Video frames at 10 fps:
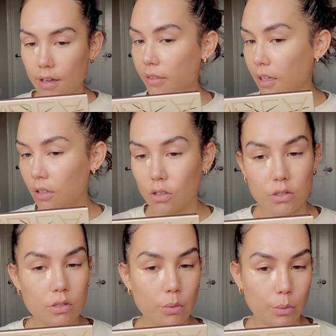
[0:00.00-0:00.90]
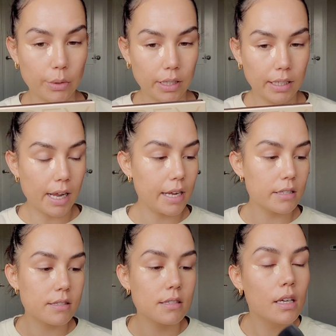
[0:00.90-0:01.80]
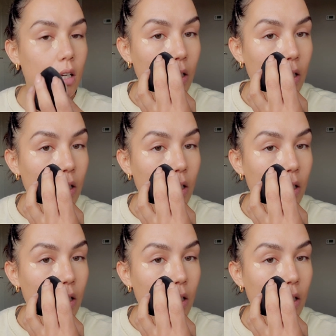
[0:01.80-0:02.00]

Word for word: I think it looks really nice.